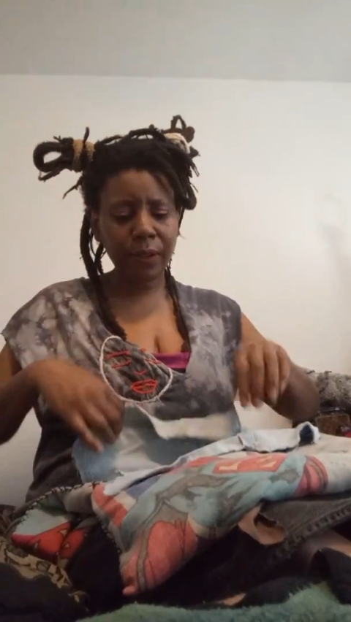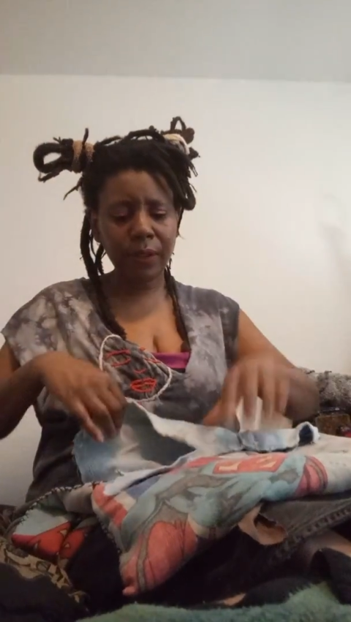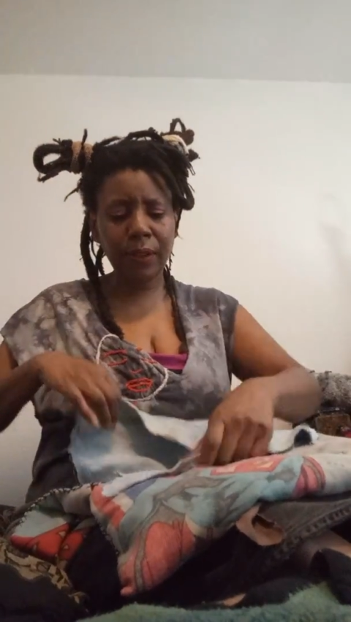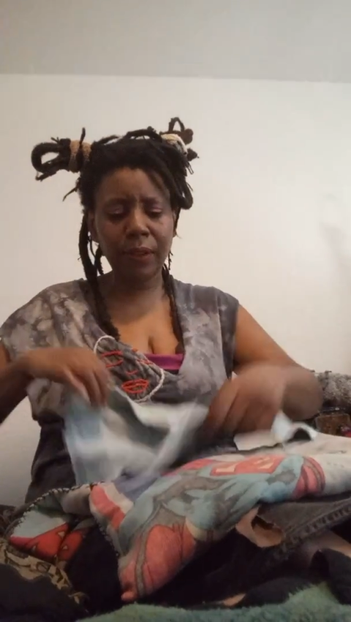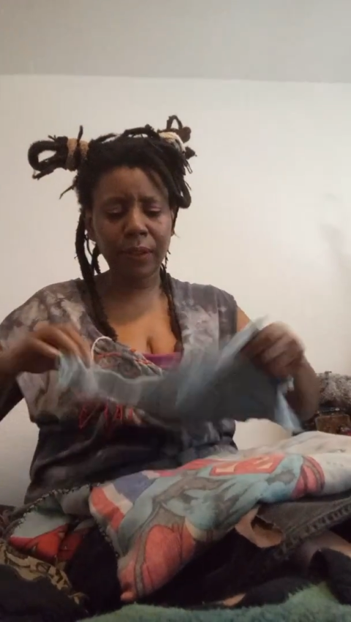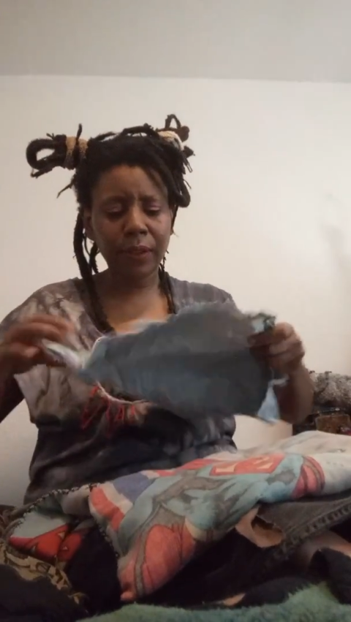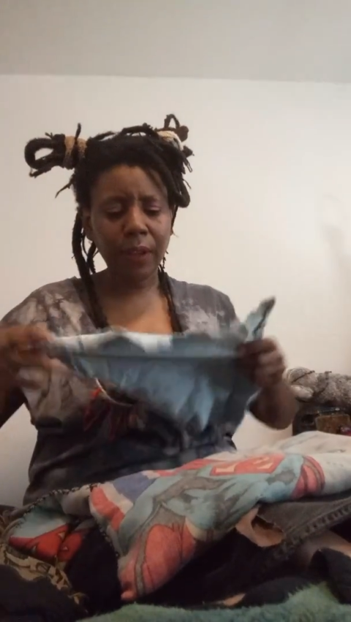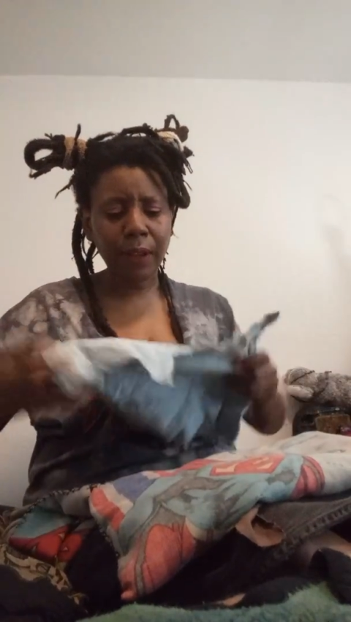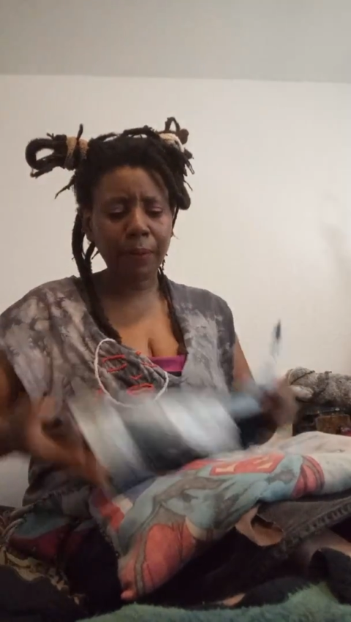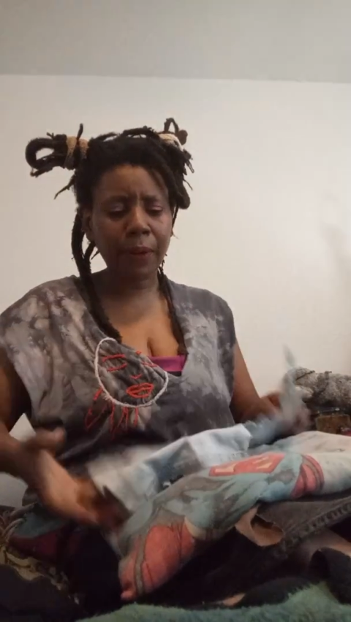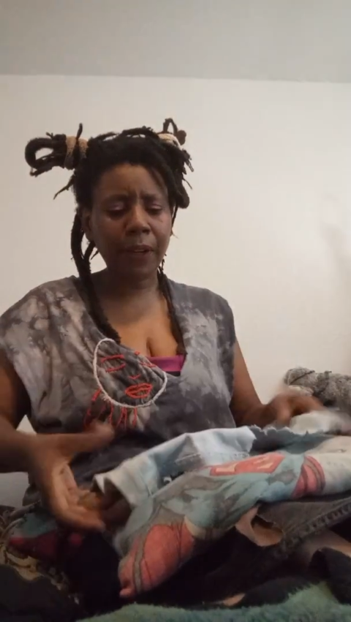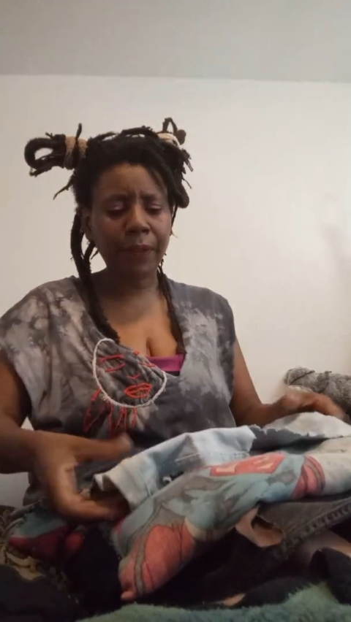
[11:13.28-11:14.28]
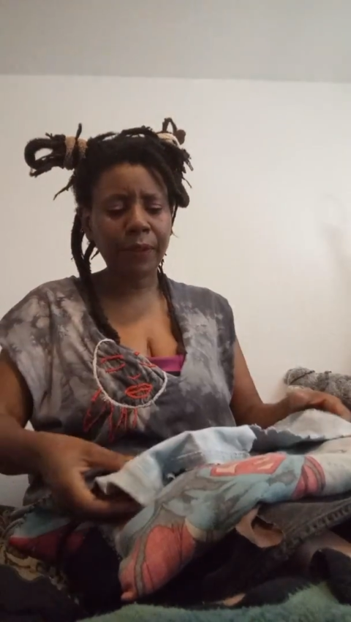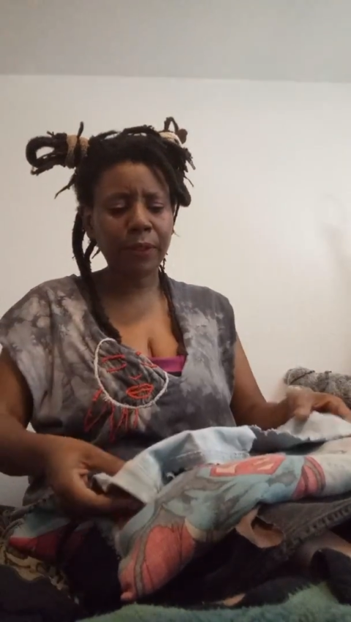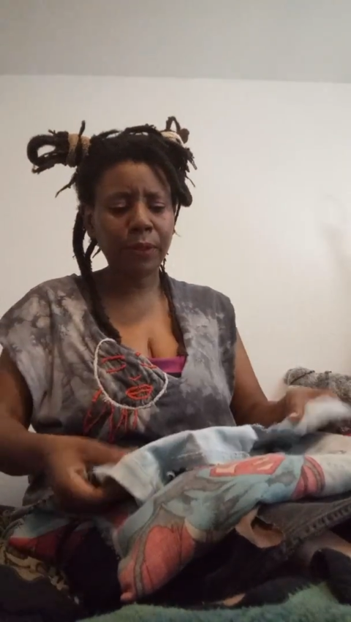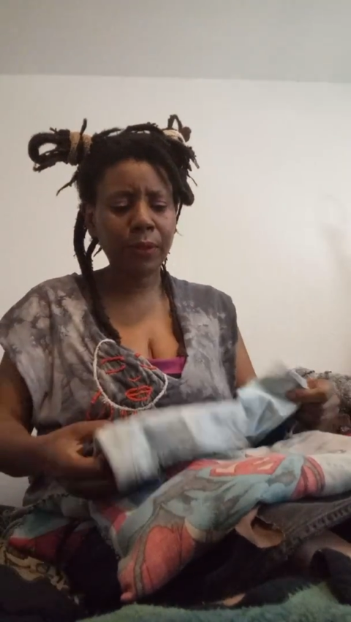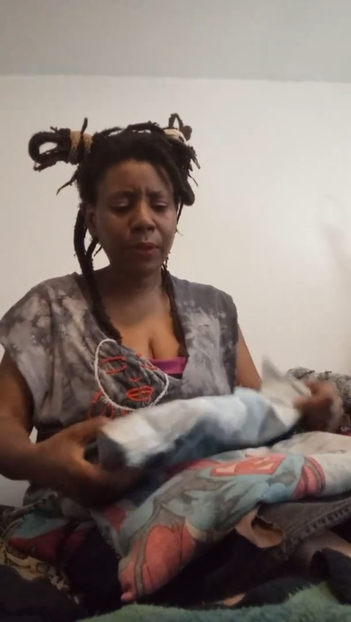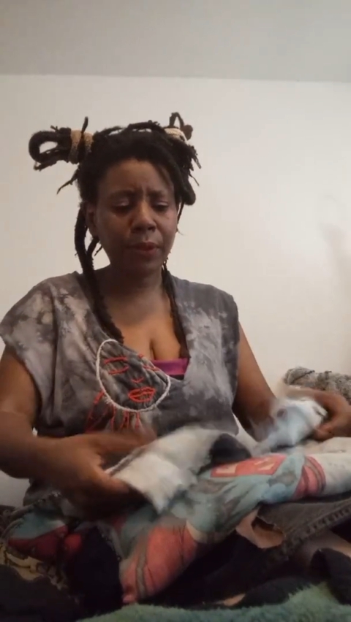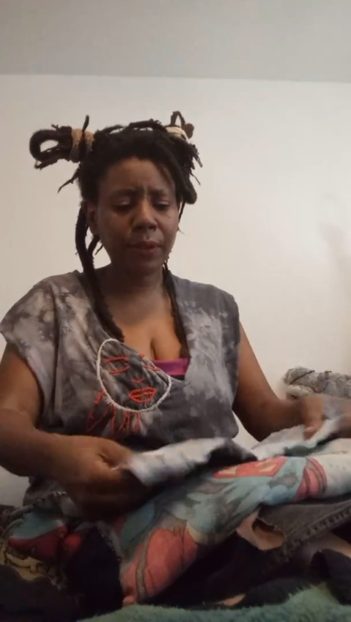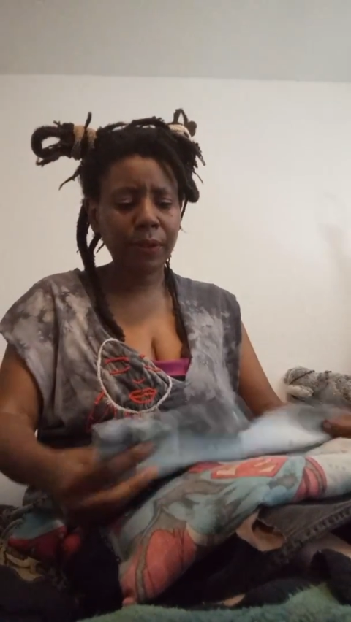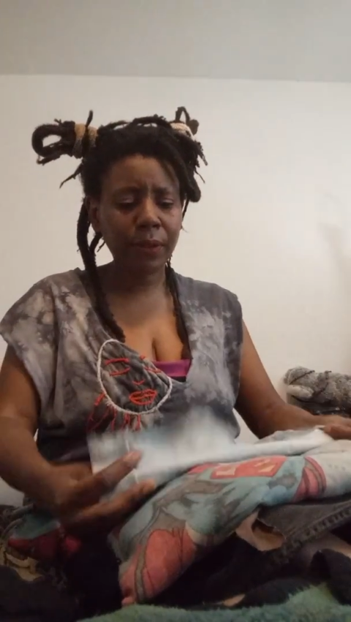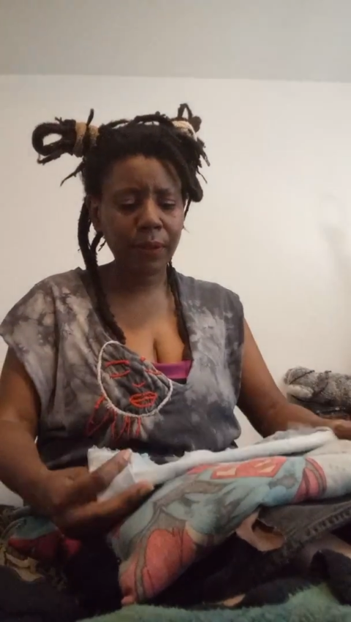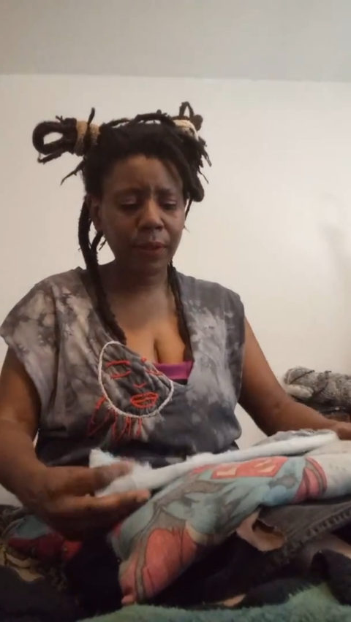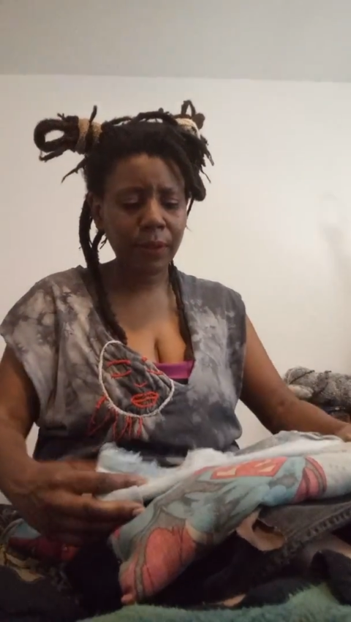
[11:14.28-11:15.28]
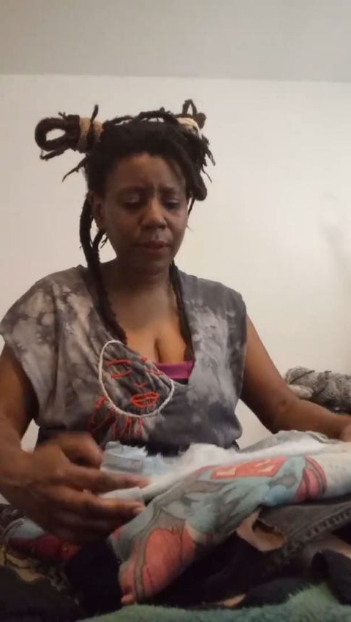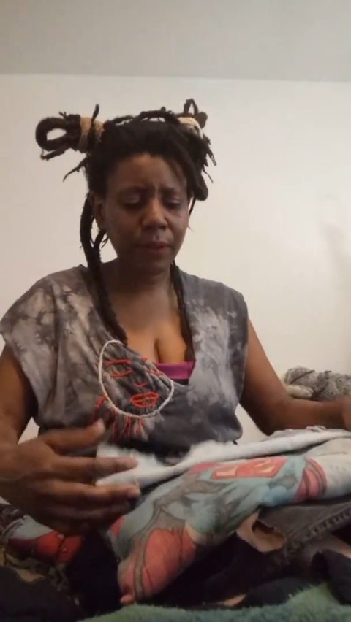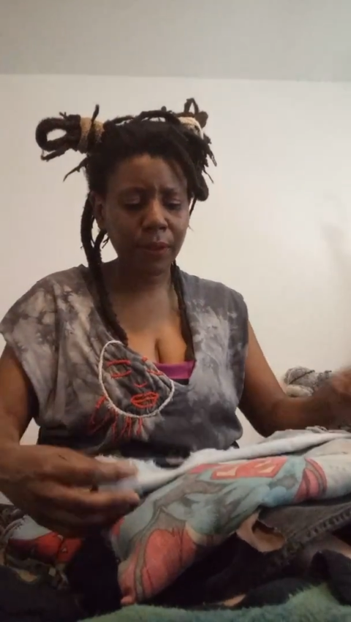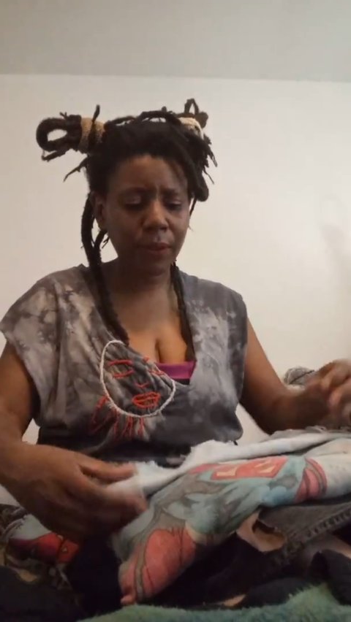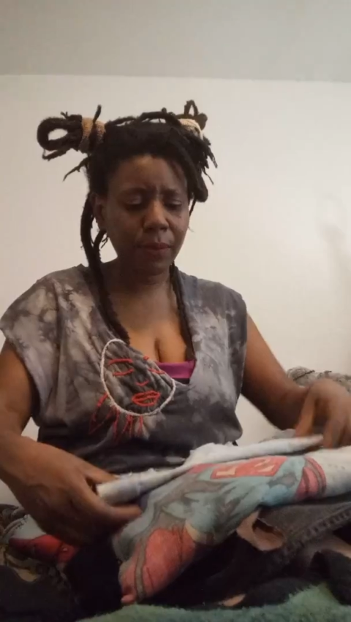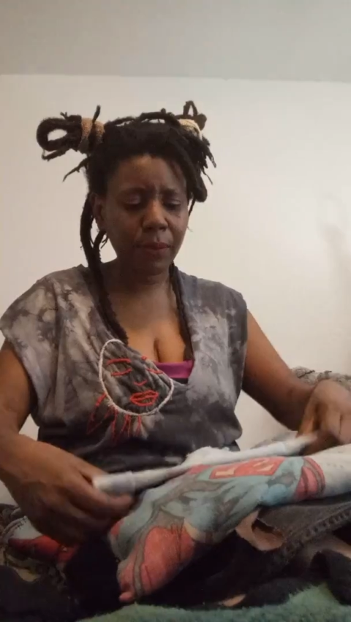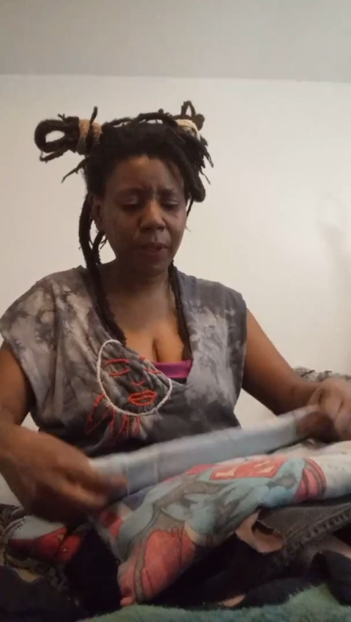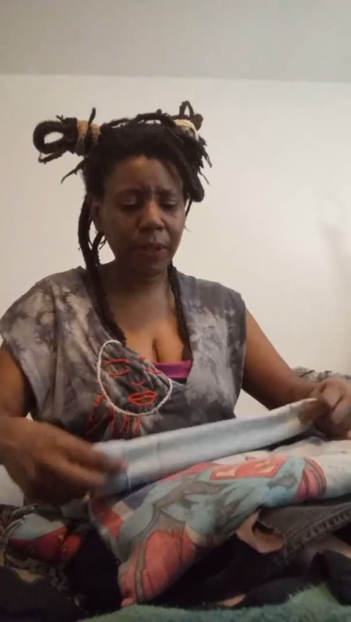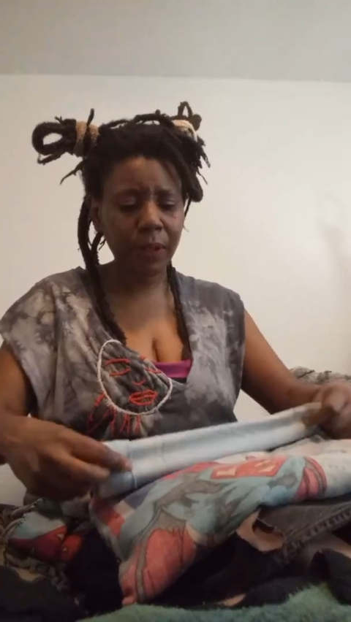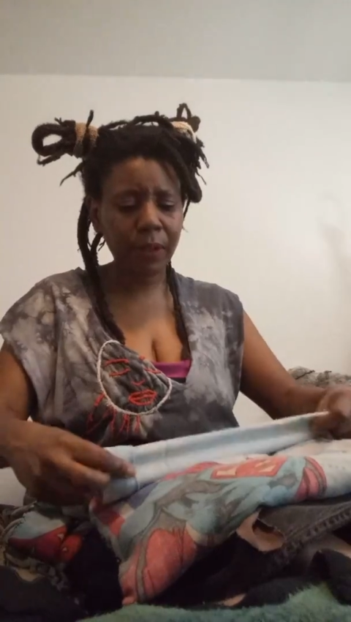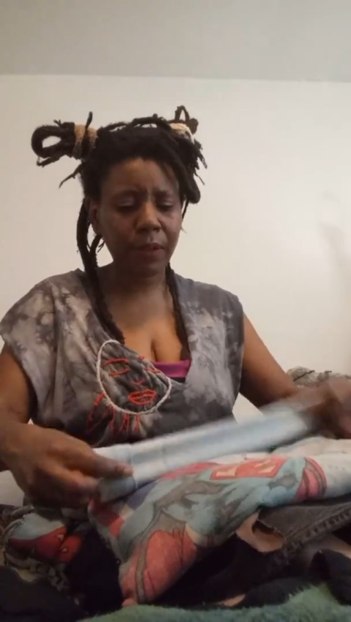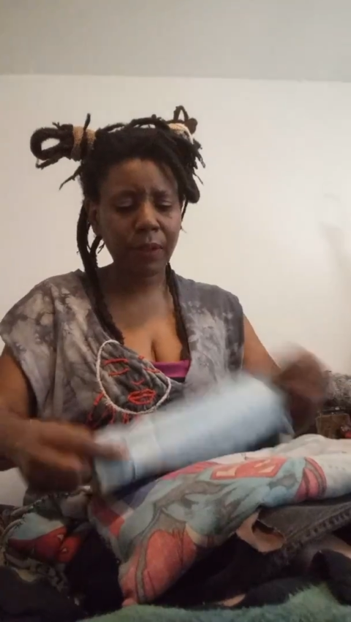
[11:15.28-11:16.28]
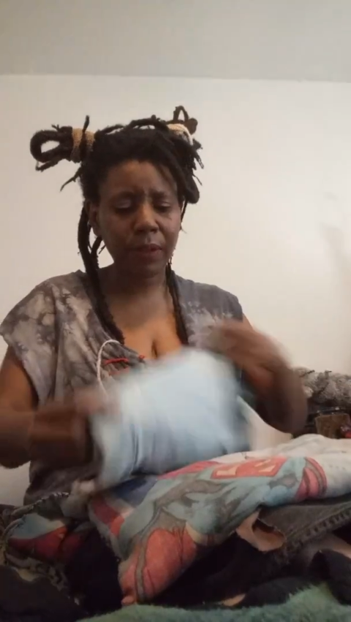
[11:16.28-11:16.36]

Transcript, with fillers: I probably have to do it this way, huh?